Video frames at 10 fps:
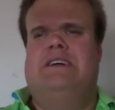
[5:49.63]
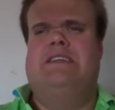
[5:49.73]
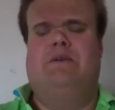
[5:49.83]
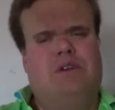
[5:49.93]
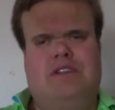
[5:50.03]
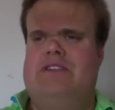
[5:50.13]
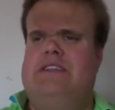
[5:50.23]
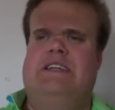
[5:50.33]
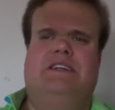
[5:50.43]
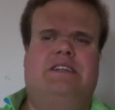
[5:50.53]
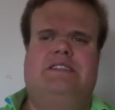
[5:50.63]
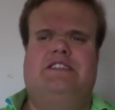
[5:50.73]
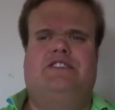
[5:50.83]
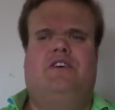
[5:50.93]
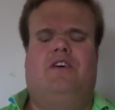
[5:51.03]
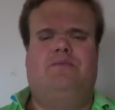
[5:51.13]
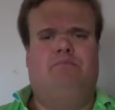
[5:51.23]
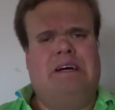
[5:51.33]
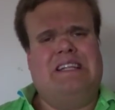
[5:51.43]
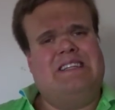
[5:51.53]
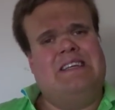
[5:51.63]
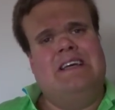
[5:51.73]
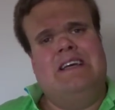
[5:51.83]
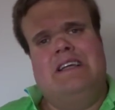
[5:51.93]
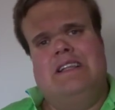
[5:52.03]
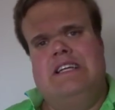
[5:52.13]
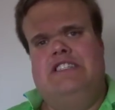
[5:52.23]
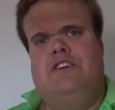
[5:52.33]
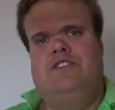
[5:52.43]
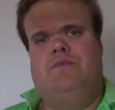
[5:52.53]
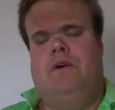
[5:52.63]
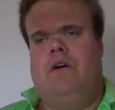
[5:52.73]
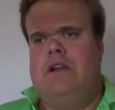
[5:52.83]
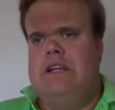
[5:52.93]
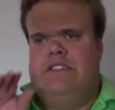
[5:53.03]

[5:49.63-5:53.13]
They weren't looking good at the start, but they showed spark.